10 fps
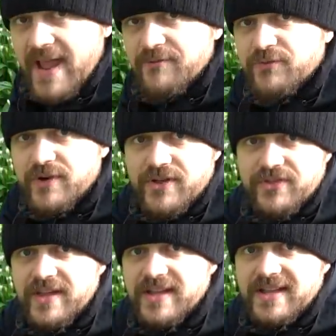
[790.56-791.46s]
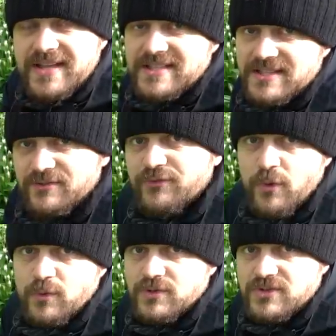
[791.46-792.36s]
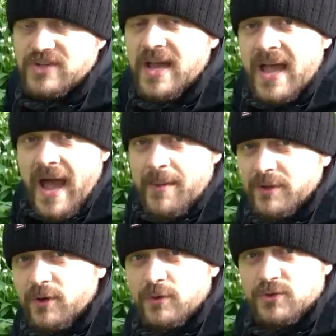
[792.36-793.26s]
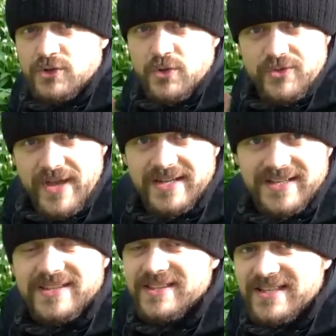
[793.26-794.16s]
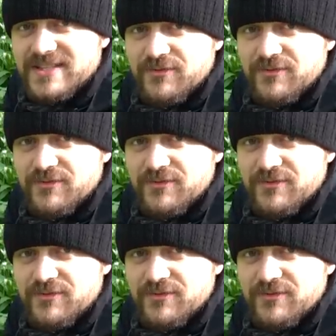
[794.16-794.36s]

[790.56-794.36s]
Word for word: everything is in focus. I'm not going to show that in this